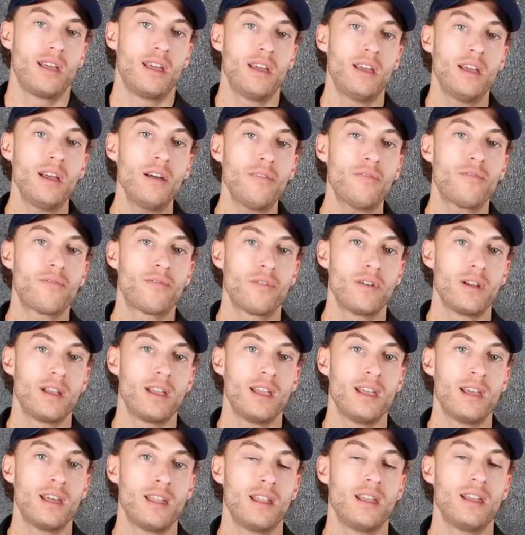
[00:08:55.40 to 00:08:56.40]
If
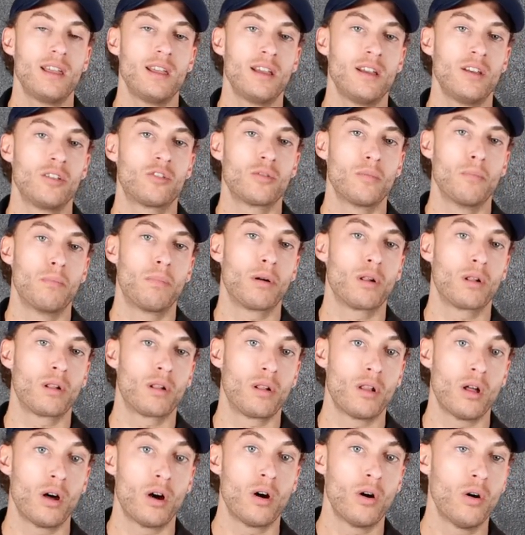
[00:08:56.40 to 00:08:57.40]
it is
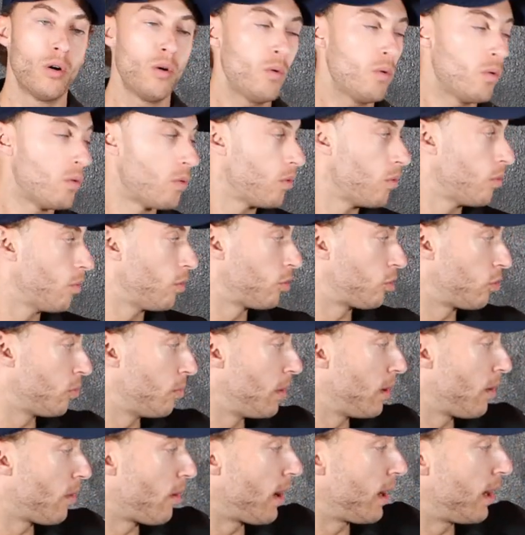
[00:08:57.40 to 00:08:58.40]
below, which would
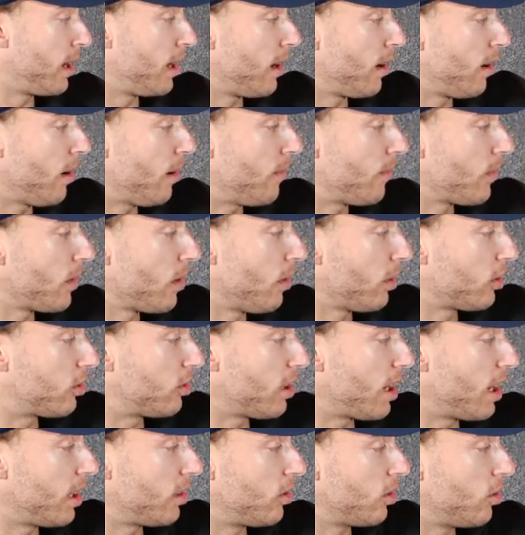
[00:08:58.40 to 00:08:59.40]
be right here, let's
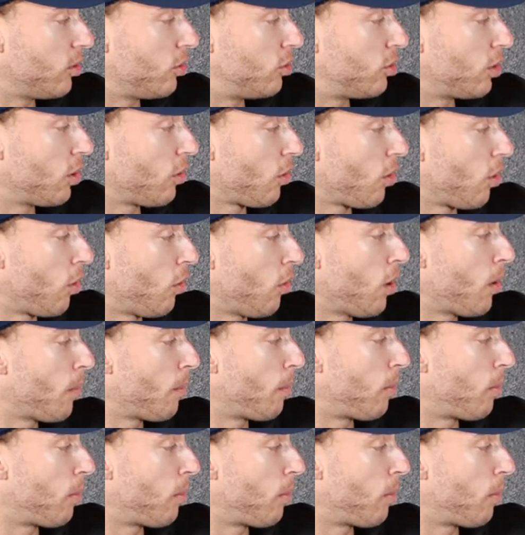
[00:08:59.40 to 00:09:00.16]
say it's 0.